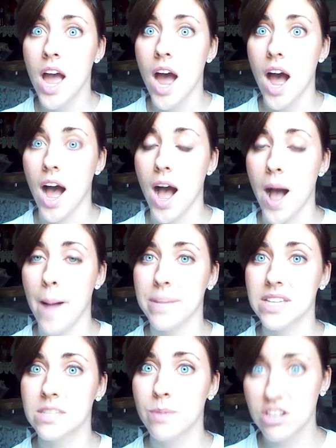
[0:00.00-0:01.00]

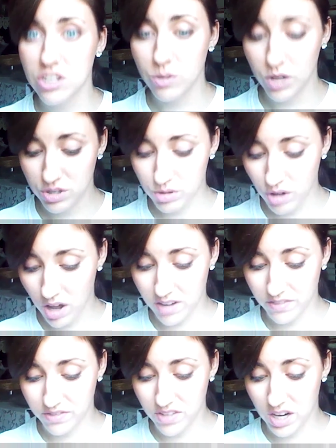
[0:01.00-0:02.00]
especially what you thought
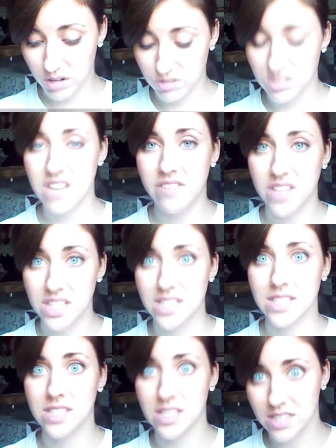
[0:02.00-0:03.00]
of, you know, Steven,
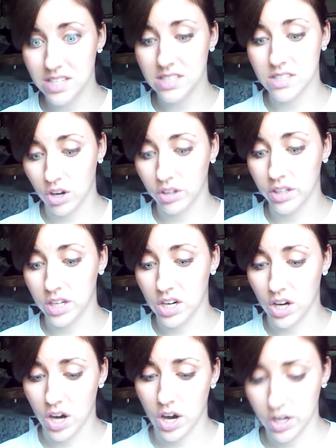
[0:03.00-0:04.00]
since this is
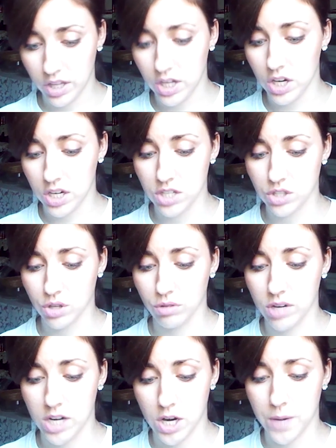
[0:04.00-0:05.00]
earlier in his
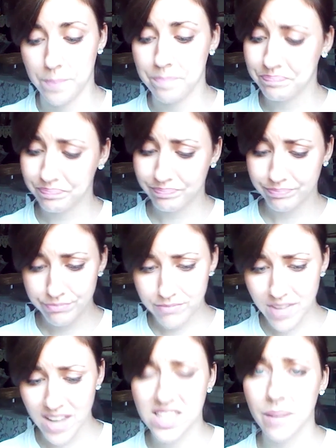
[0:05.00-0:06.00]
career,
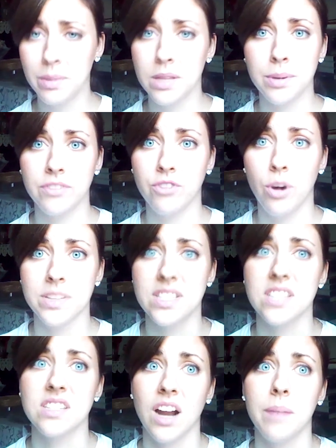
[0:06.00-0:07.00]
and some of the
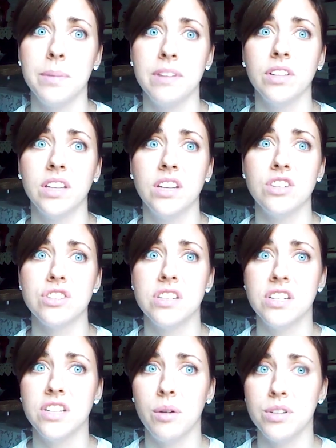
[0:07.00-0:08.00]
performances here. I'd be really interested
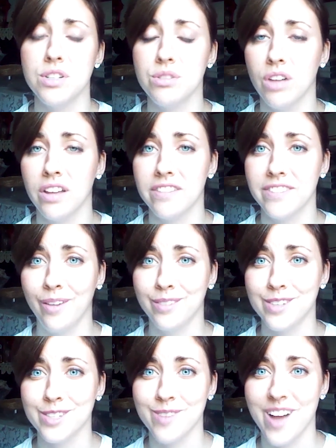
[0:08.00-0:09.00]
to know what you thought of those
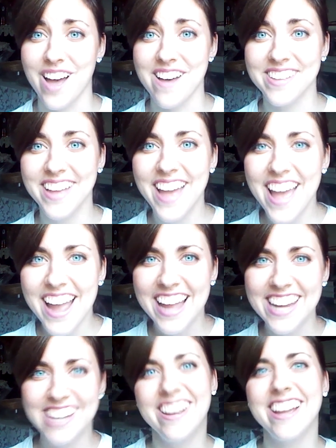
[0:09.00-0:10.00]
as well.
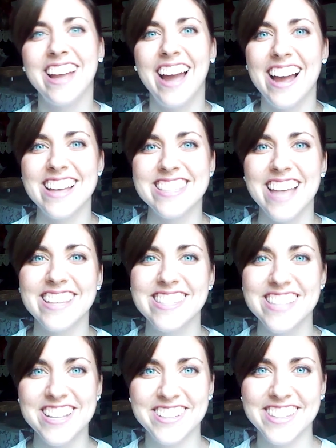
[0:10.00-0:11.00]
Anyway guys, I'll
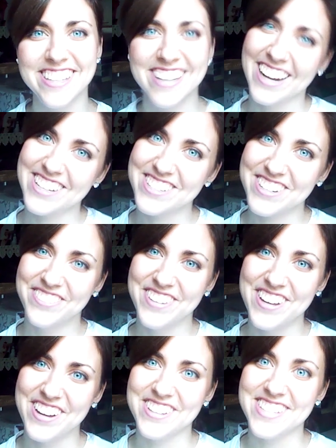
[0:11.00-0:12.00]
see you in the next
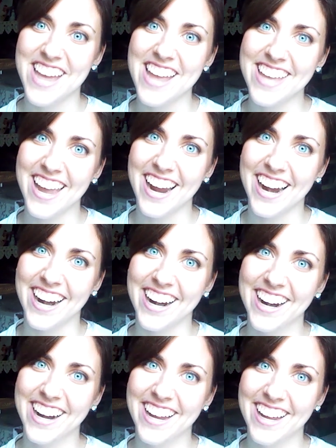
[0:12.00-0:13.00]
review. Take care.